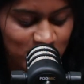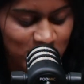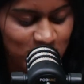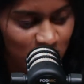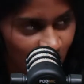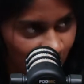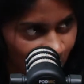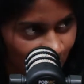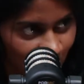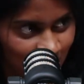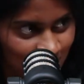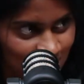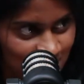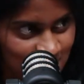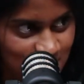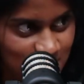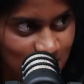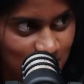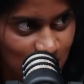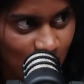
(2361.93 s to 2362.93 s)

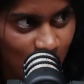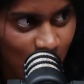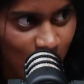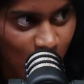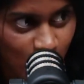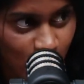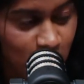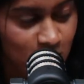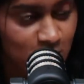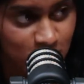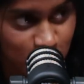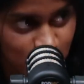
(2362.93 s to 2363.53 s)
Dolls aren't